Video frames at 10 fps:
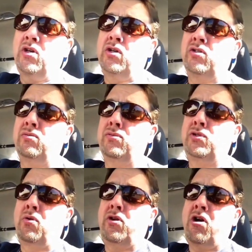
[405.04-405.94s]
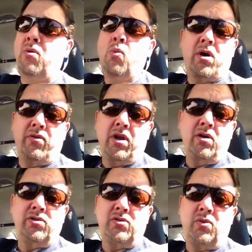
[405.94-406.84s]
because short term working the
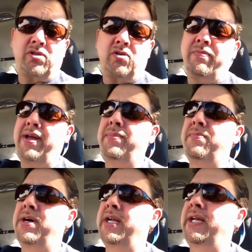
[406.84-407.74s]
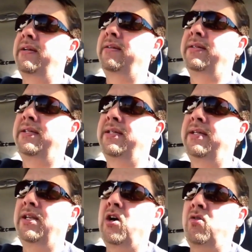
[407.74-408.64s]
loads is what's going to make me money.
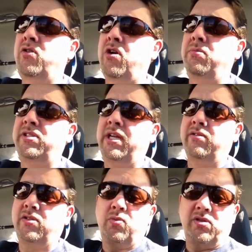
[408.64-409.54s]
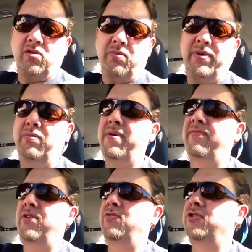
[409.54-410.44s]
Long term sales is what's going to build my
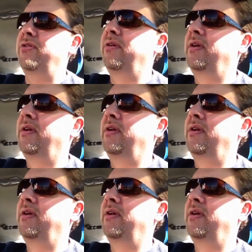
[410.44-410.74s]
future.